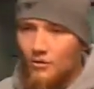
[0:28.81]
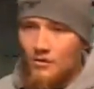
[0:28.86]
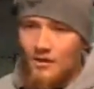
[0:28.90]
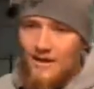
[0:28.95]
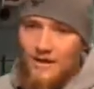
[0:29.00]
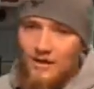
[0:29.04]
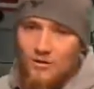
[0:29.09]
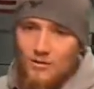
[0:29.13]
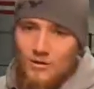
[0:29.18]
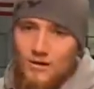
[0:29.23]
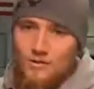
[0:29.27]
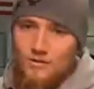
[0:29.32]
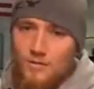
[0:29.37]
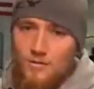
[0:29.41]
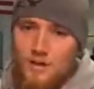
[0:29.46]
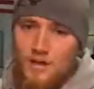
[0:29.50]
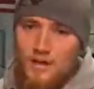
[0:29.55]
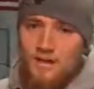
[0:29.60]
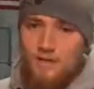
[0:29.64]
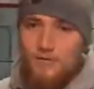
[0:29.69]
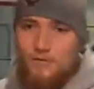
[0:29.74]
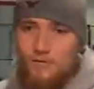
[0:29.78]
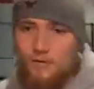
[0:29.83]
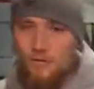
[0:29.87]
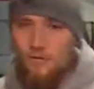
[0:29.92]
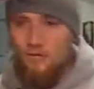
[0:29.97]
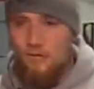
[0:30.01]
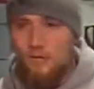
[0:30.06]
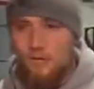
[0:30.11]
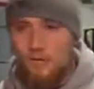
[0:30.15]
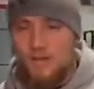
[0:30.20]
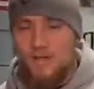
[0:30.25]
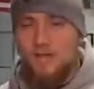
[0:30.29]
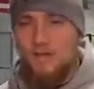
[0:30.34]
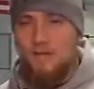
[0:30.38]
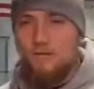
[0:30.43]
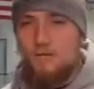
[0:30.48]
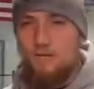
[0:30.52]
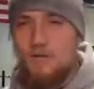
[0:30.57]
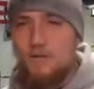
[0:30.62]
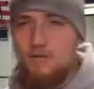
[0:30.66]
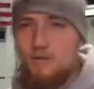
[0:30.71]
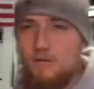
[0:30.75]
thank you everybody for tuning in
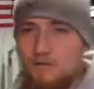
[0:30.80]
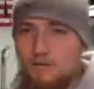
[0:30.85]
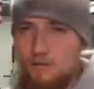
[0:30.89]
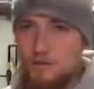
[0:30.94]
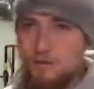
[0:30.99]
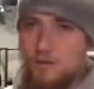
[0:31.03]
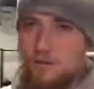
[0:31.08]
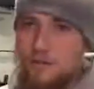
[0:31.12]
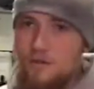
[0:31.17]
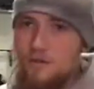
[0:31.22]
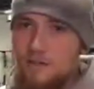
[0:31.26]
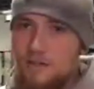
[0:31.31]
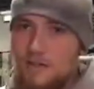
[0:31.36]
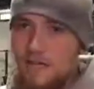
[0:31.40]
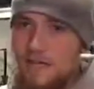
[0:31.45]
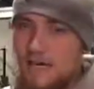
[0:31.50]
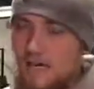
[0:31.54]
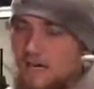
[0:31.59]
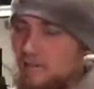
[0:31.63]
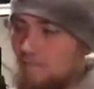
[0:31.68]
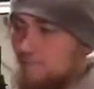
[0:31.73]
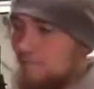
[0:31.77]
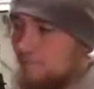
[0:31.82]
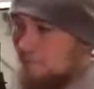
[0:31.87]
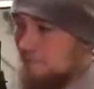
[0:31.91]
and watching the show again.